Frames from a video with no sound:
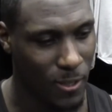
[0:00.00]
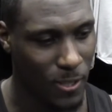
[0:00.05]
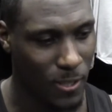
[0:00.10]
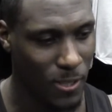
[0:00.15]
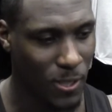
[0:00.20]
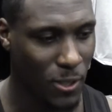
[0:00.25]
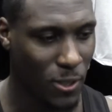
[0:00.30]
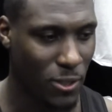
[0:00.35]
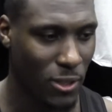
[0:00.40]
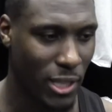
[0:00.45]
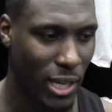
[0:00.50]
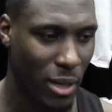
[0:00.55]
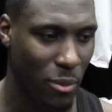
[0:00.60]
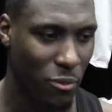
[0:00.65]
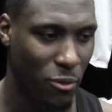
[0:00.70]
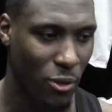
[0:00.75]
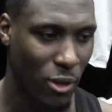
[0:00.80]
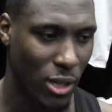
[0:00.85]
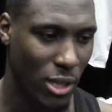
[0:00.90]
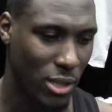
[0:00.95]
it's a good
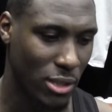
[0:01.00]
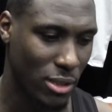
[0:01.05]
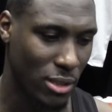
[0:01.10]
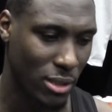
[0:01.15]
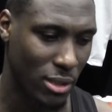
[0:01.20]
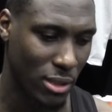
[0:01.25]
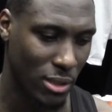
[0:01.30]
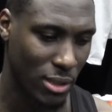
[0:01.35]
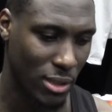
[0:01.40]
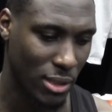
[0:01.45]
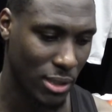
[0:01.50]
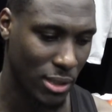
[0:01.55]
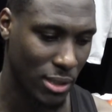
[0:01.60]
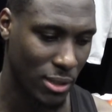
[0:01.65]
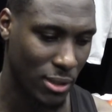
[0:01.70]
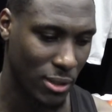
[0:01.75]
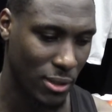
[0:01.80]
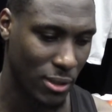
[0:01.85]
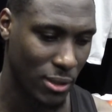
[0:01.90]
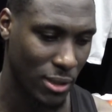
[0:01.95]
game for us,
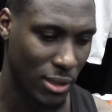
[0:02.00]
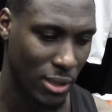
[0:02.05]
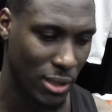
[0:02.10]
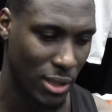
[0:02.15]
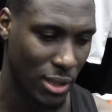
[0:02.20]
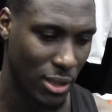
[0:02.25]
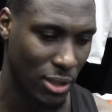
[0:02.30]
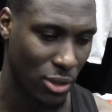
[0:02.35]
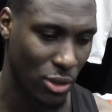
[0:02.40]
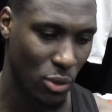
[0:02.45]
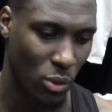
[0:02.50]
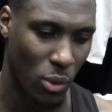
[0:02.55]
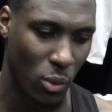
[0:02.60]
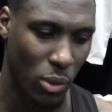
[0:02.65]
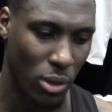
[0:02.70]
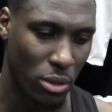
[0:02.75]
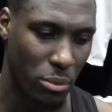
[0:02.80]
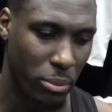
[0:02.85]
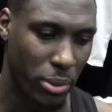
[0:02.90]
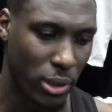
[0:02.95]
and we
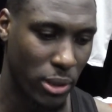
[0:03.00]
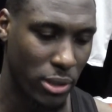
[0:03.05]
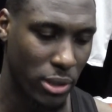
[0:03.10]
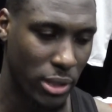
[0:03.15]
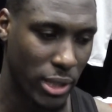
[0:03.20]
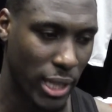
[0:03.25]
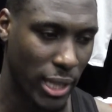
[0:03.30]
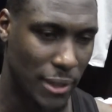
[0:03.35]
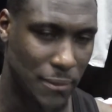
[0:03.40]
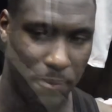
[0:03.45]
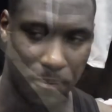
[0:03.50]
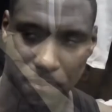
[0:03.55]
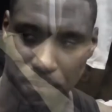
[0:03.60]
want to build on that.